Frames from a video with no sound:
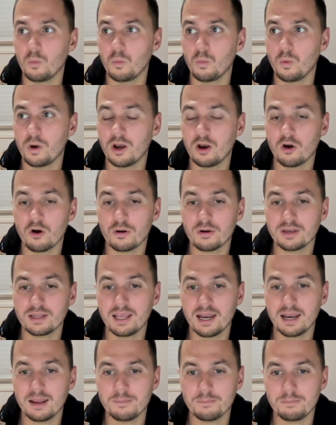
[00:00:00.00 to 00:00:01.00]
we're not
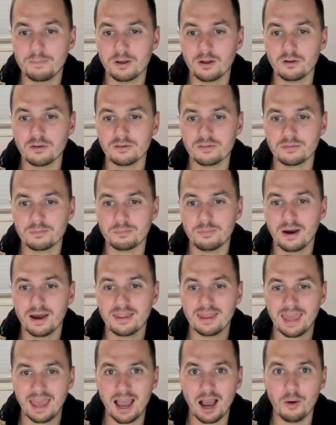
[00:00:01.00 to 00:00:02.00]
getting billed by
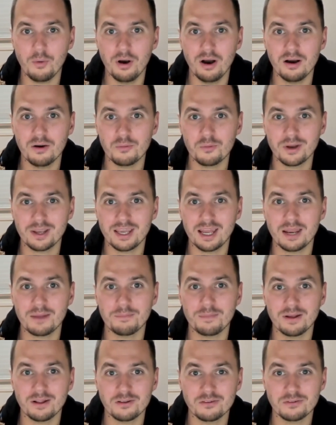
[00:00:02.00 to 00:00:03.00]
the hour. We're getting
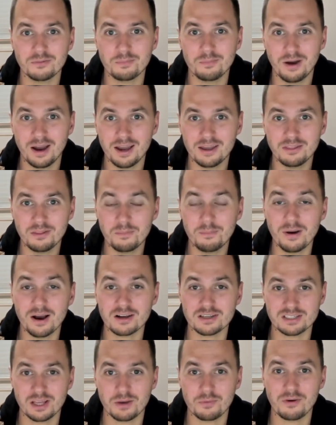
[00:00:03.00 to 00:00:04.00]
billed by the
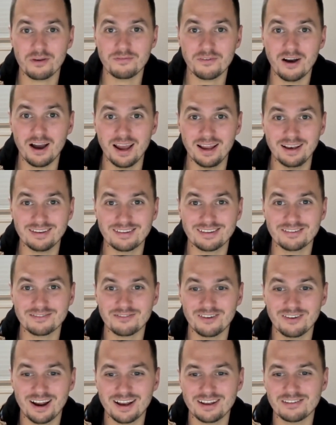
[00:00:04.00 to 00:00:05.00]
bugs that we find,
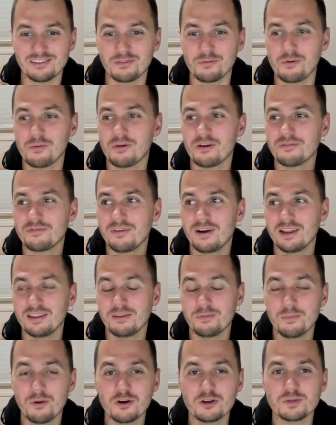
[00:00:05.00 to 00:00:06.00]
right? So we want to find
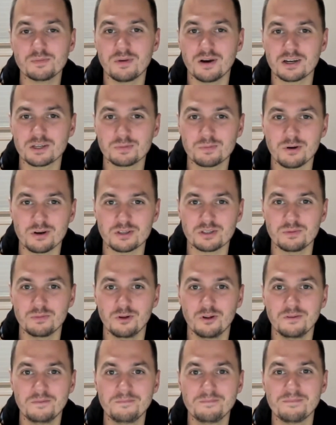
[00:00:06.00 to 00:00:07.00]
the most bugs
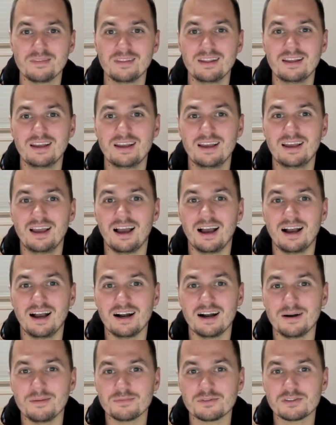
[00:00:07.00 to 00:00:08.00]
possible.
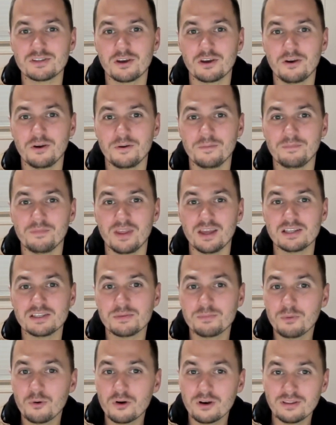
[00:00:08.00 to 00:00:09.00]
Um, so it's
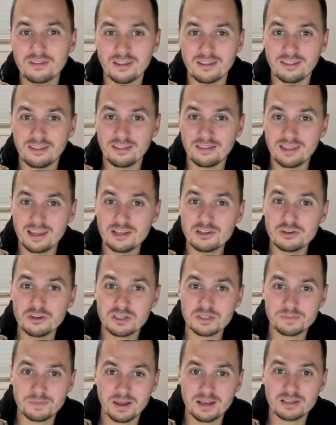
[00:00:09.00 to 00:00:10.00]
important that the things you
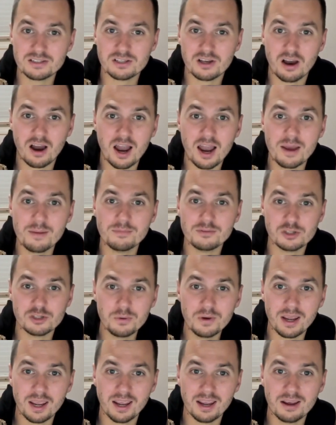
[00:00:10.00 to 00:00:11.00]
spend time
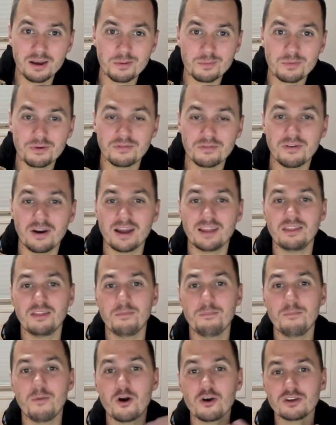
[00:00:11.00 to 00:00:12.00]
doing provide the
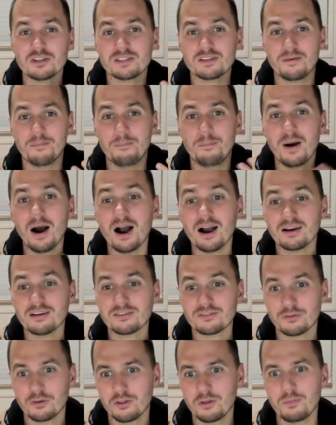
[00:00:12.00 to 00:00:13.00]
most
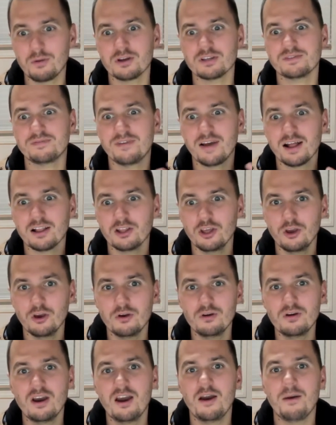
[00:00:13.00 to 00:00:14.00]
bugs or the most
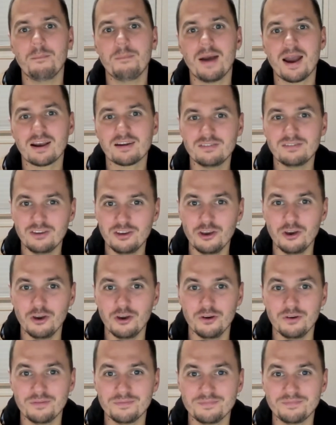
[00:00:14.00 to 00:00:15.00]
value back to
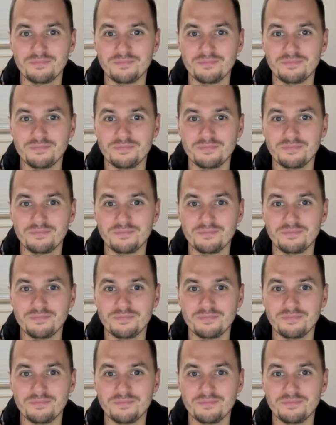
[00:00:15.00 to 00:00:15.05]
you.